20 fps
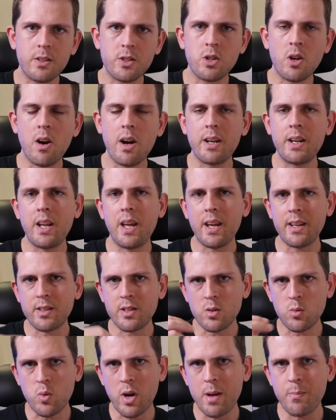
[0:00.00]
Titan X,
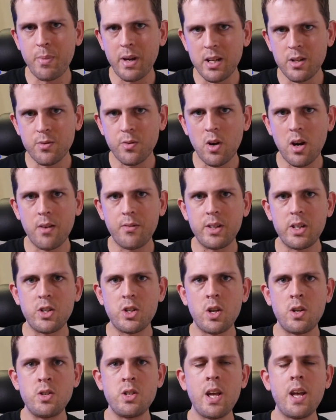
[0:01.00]
the Rampage 5
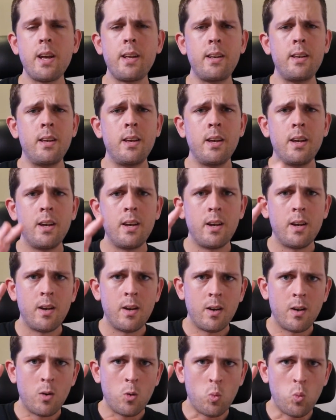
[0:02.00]
Edition 10.
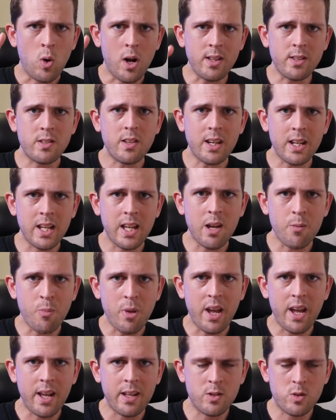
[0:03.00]
Once I can get my
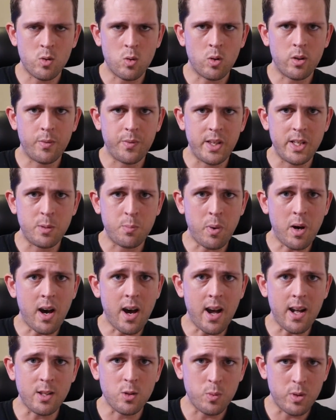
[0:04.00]
hands on all of these
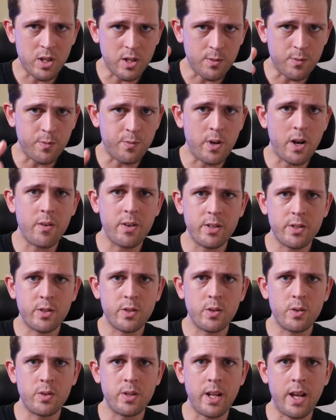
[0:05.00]
parts, which is very
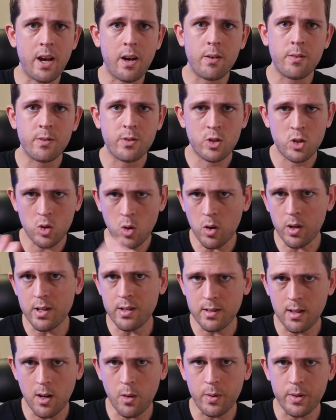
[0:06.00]
soon now, stock is
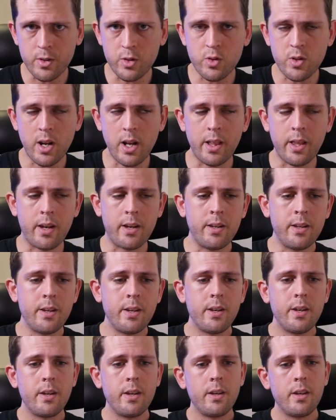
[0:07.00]
low in Australia,
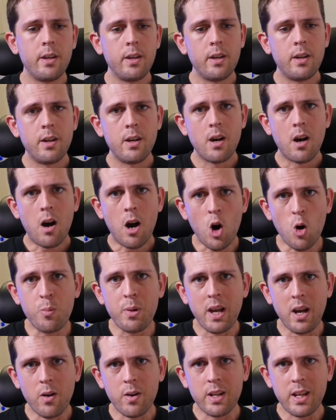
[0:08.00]
I'll be
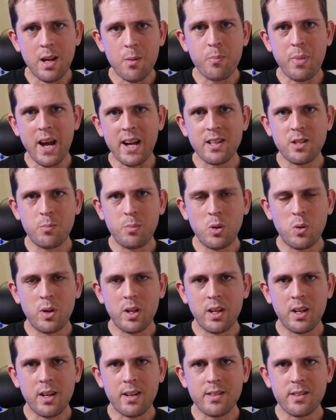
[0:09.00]
able to get back to
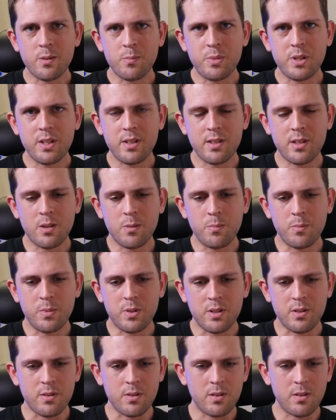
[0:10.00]
building custom
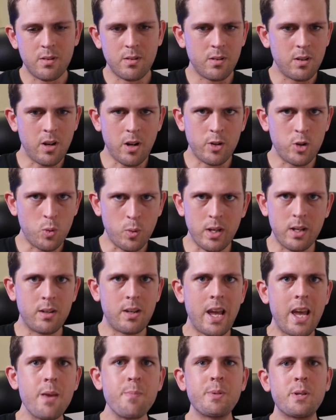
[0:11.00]
systems, doing
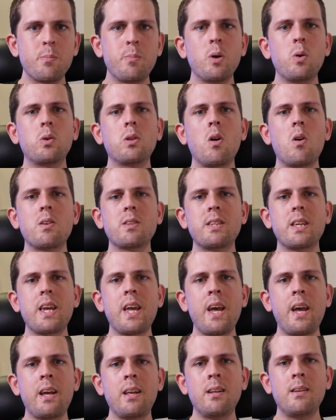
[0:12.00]
heaps of build logs
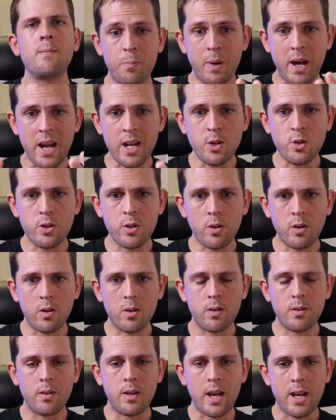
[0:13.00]
again.
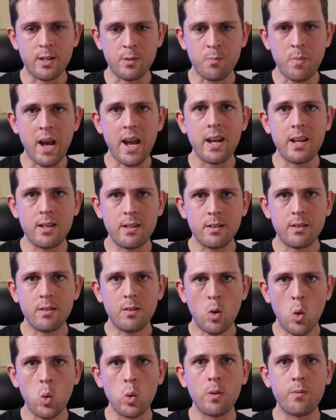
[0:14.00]
Patreon has made
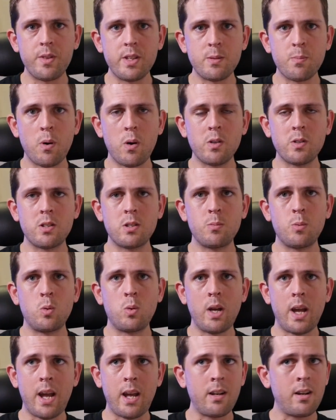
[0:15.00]
all of this possible,
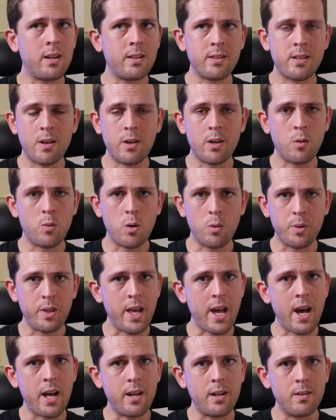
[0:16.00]
and I tell you what,
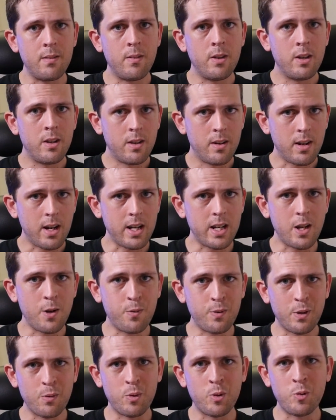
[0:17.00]
without it, I
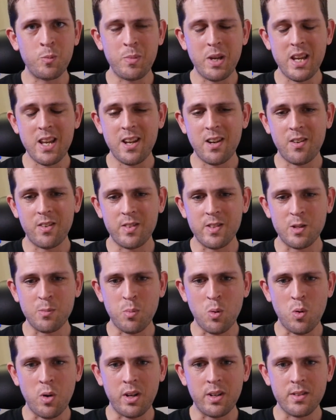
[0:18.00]
definitely wouldn't be here at this
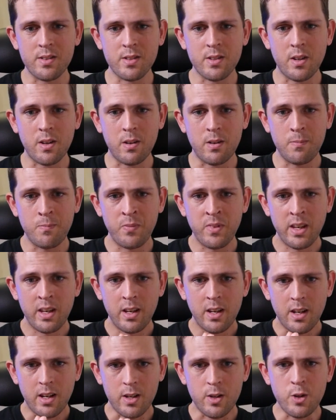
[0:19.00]
point. So
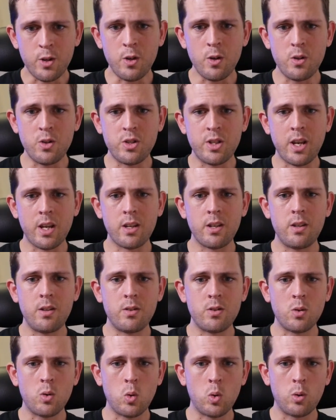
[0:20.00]
a huge thank you
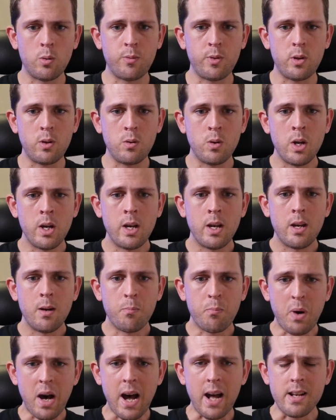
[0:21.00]
to all of you.
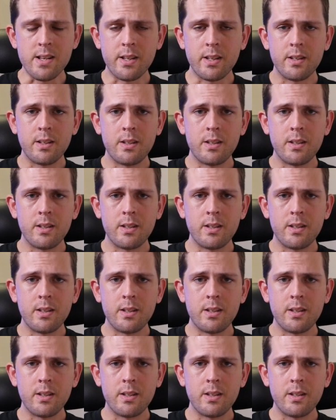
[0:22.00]
But